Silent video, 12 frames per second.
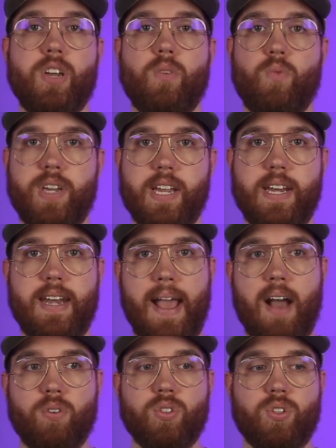We can
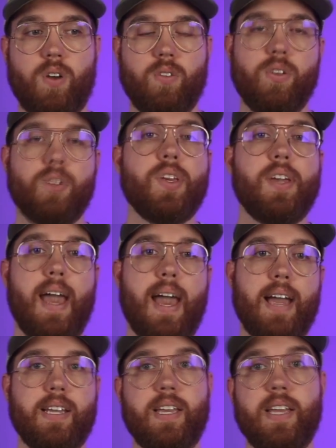now start looking
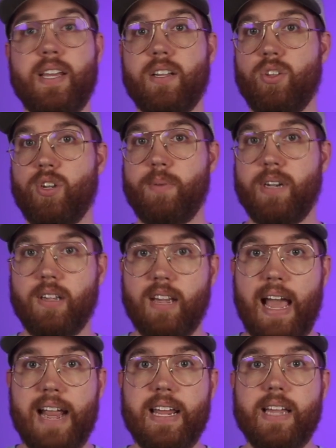at getting a little bit of
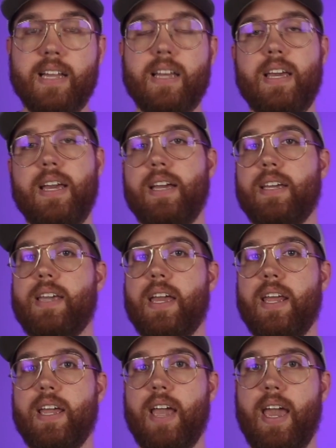lighting,
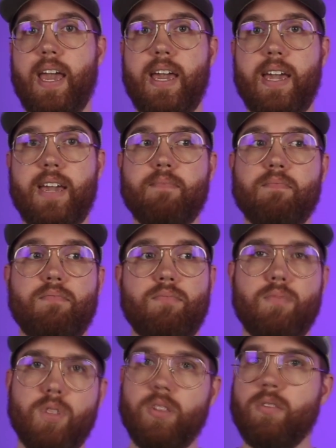getting a
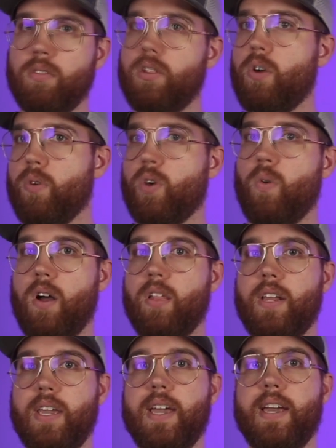lower
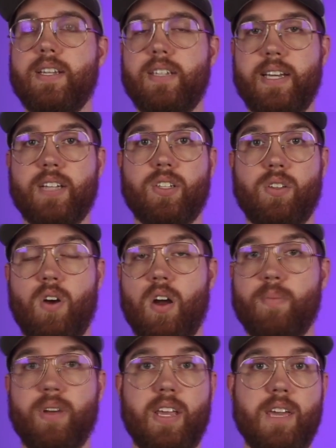quality in DSLR,
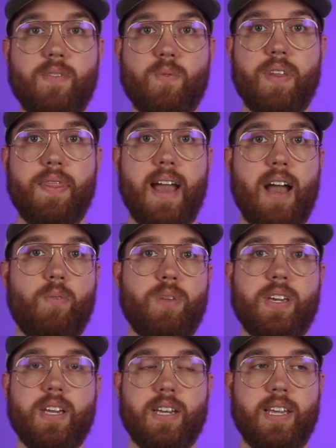but even with that, we
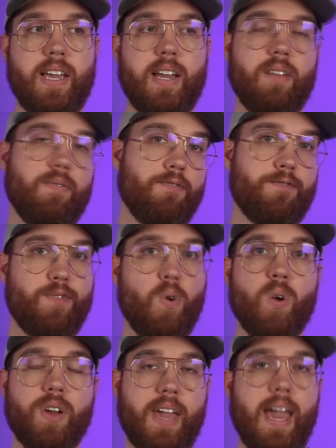can get
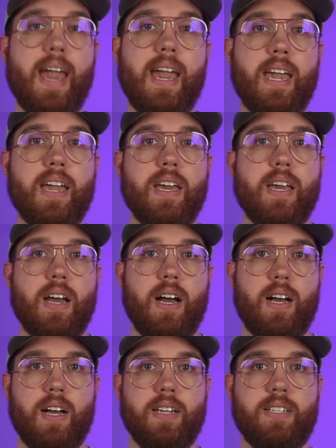4K
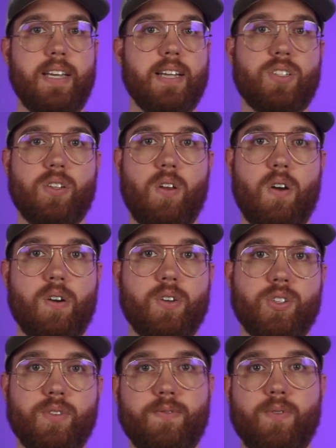
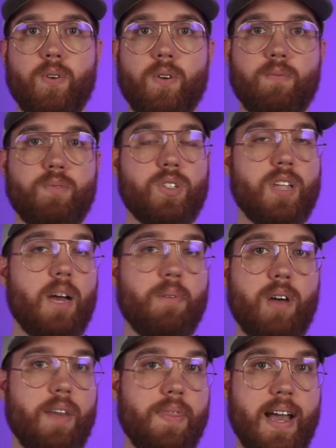DSLRs for sub
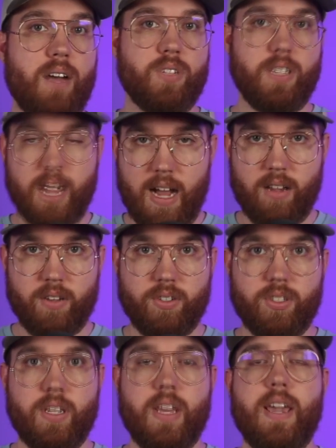
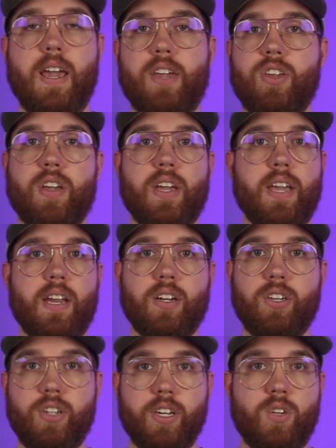$1,000. You can get a
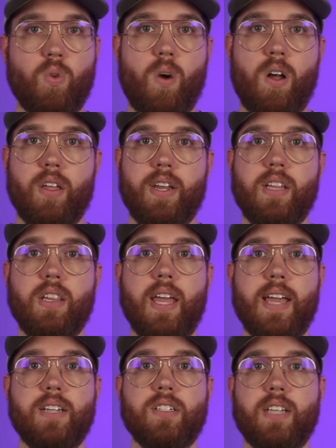good quality
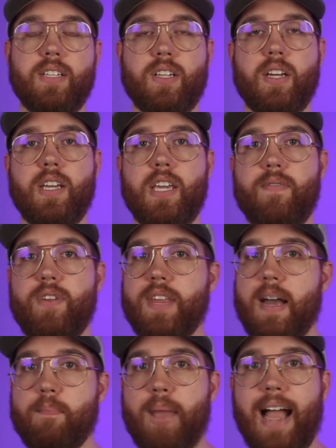lens that's going to give you
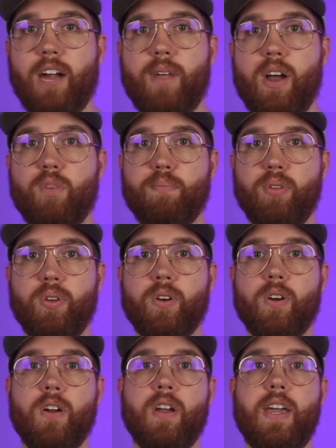that background
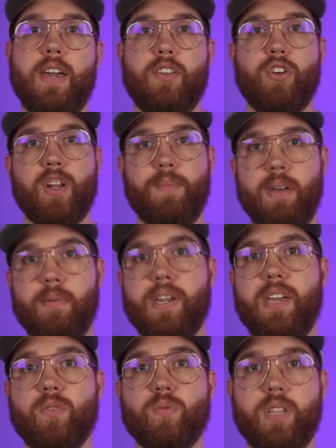blur. You're going to be able to
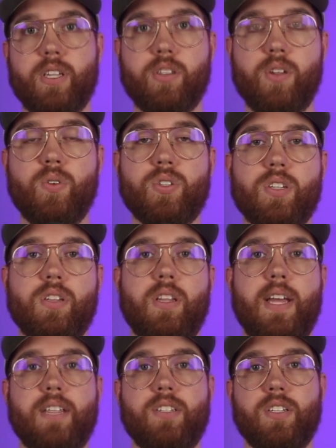get really close to the
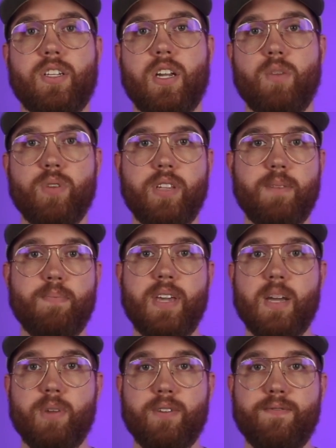lens. It's going to really be
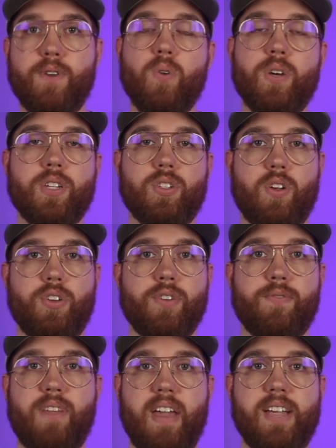able to focus on your
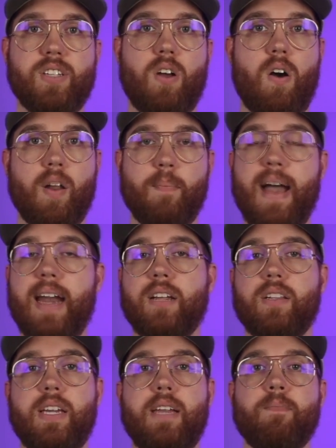face
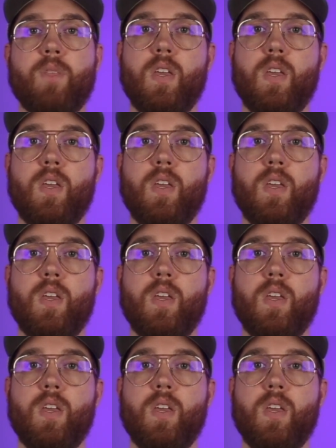automatically.